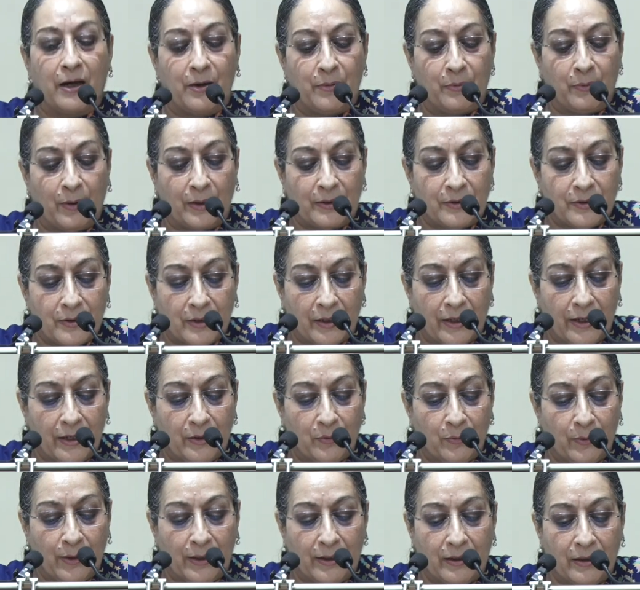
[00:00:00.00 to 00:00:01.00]
once again
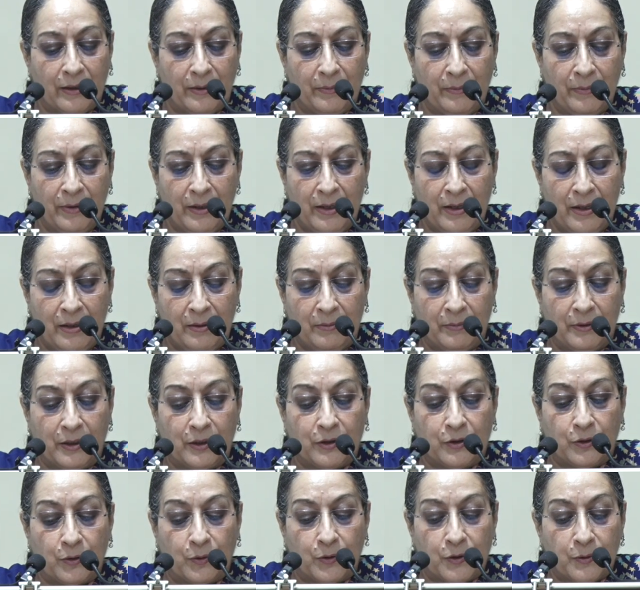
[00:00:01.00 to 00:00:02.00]
welcome
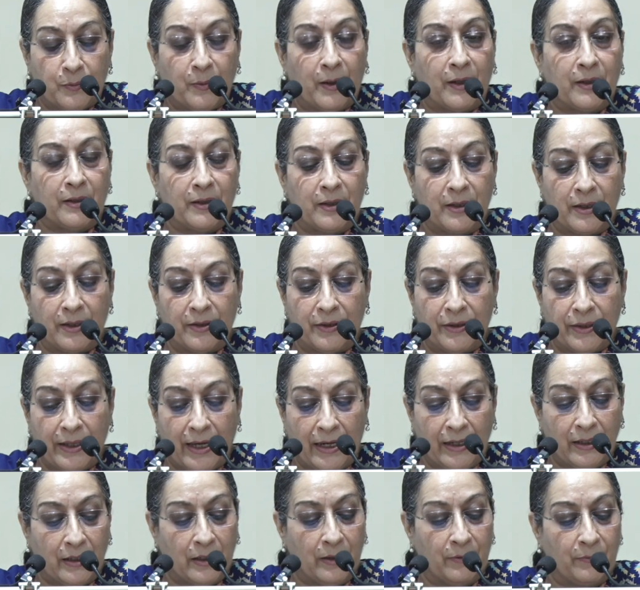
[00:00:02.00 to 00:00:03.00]
Minister Osmani and
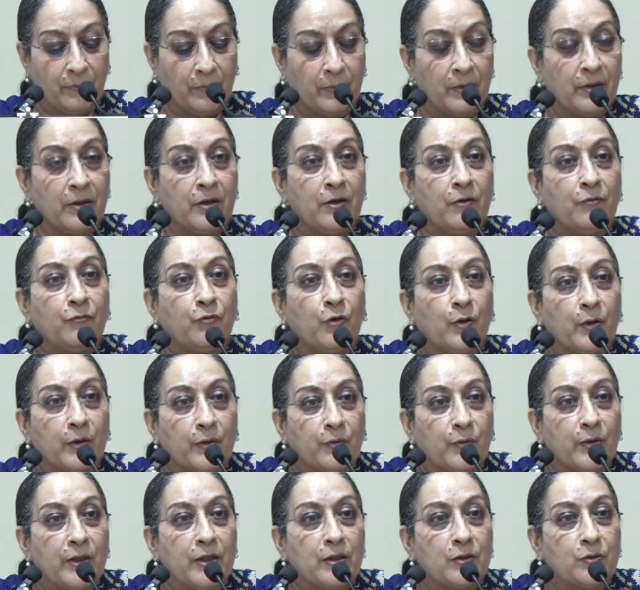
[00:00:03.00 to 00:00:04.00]
thank him for
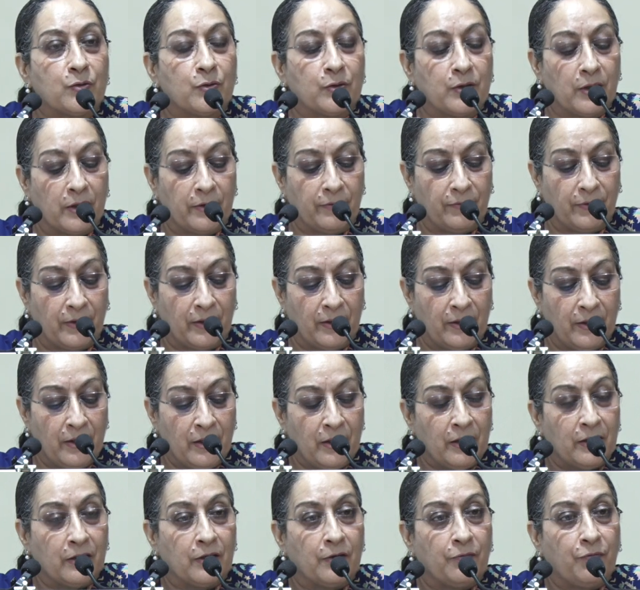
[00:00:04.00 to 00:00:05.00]
agreeing to deliver
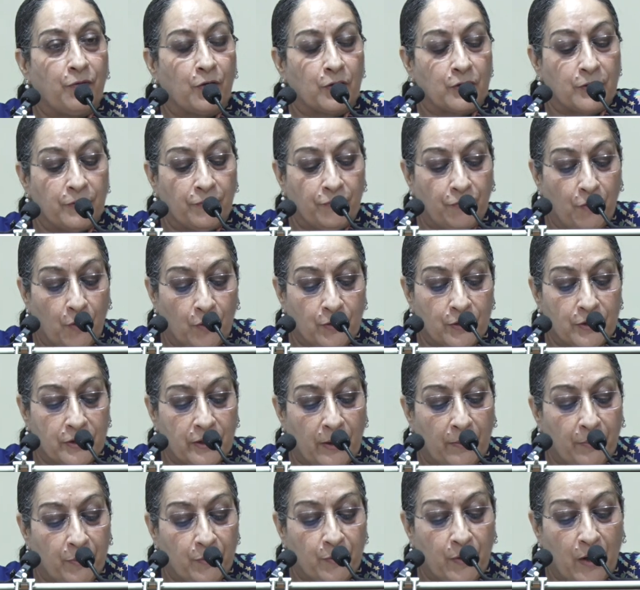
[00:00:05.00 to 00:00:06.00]
the 44th
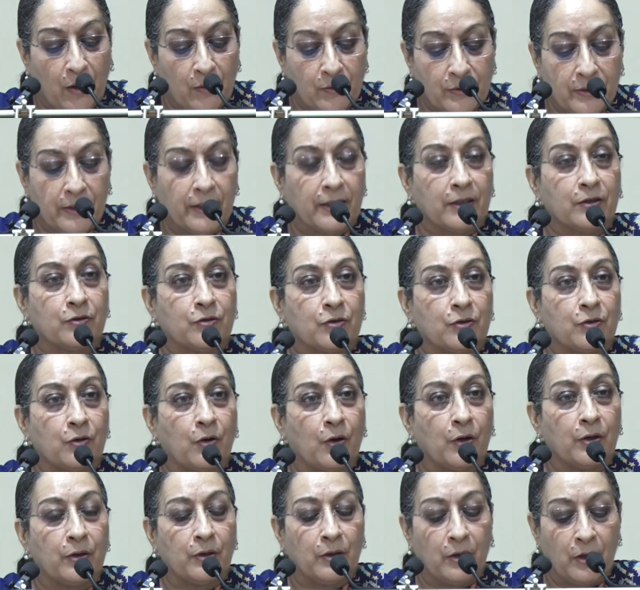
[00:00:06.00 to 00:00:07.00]
Sapru House Lecture
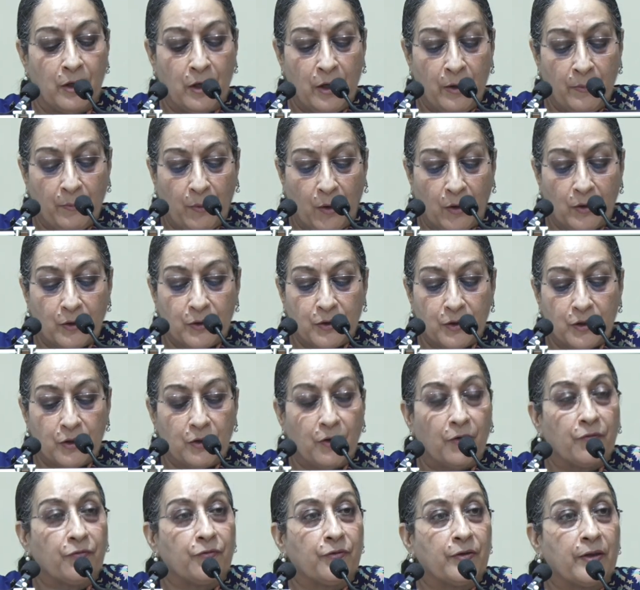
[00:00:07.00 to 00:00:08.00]
on Policy
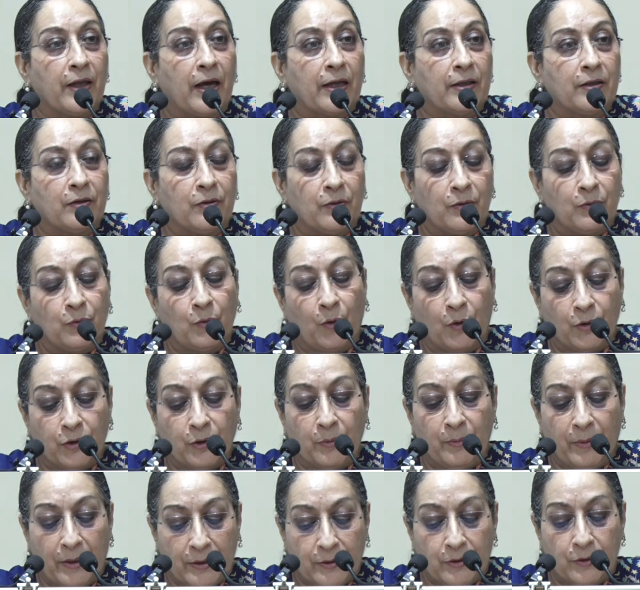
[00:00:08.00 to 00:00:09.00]
of North
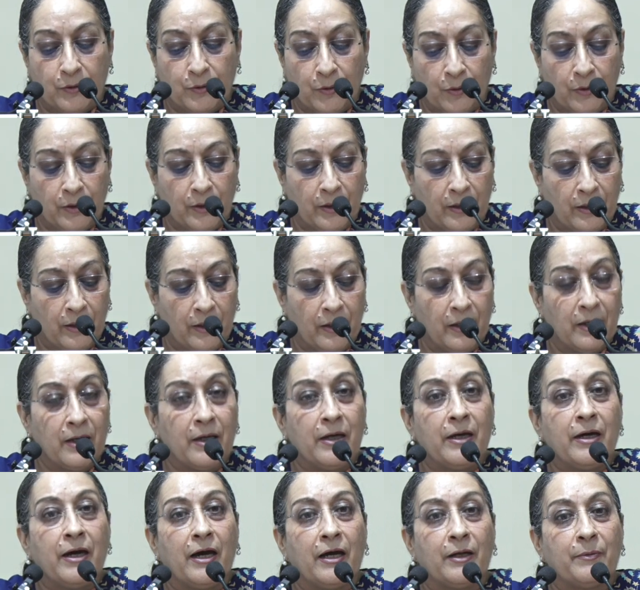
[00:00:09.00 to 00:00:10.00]
Macedonia
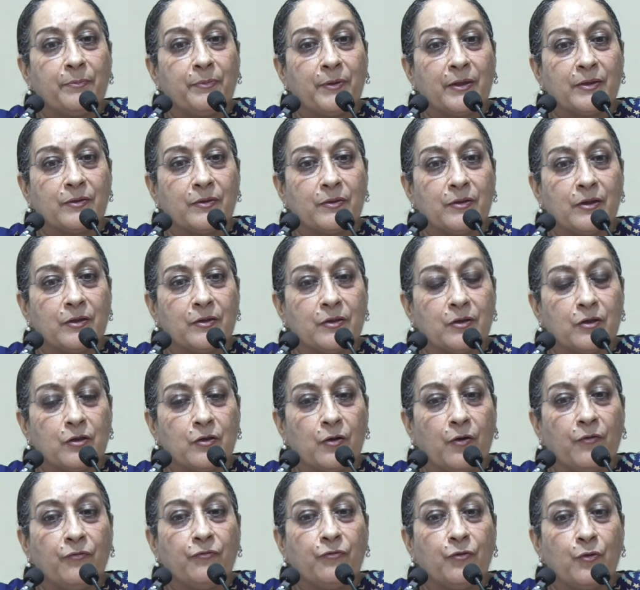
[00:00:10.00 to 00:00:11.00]
and Presidency
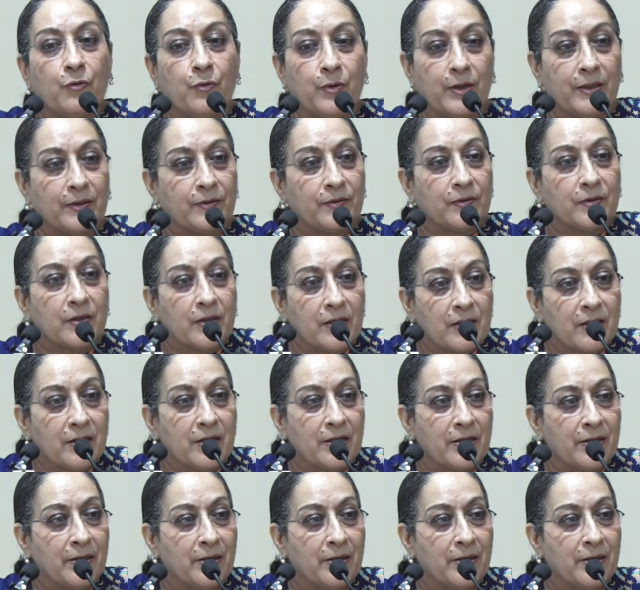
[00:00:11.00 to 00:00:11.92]
of OSCE.